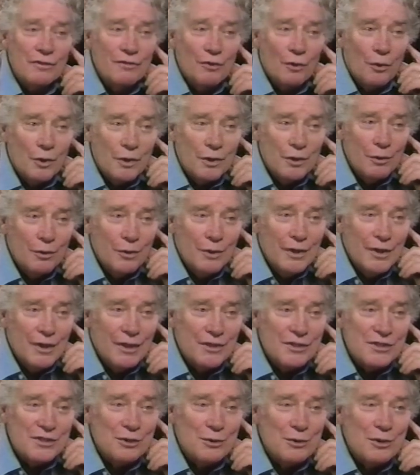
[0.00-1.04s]
for you.
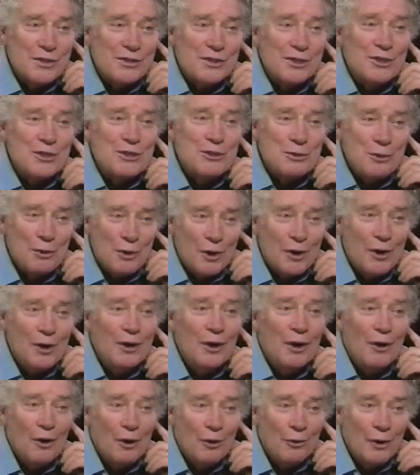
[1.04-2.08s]
And so he said, you are
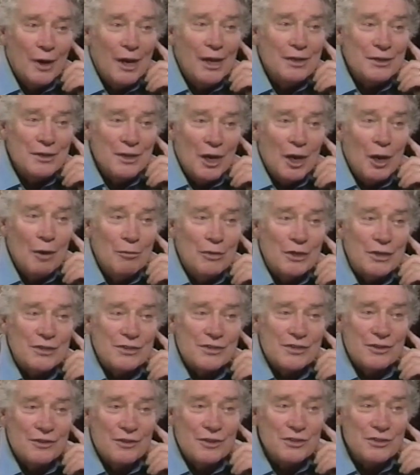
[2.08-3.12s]
all right now. But he
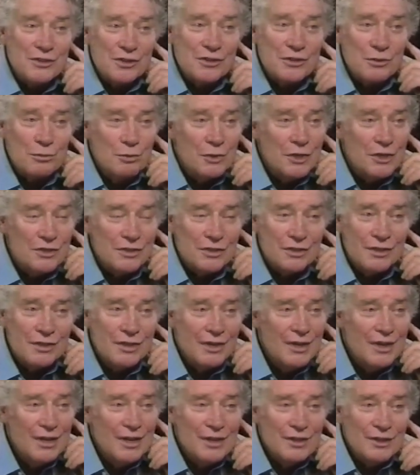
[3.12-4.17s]
said, this is the reason
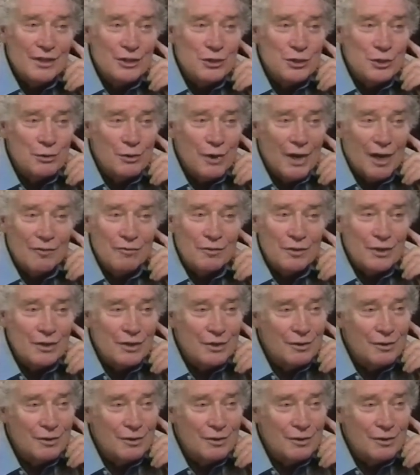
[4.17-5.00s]
that you haven't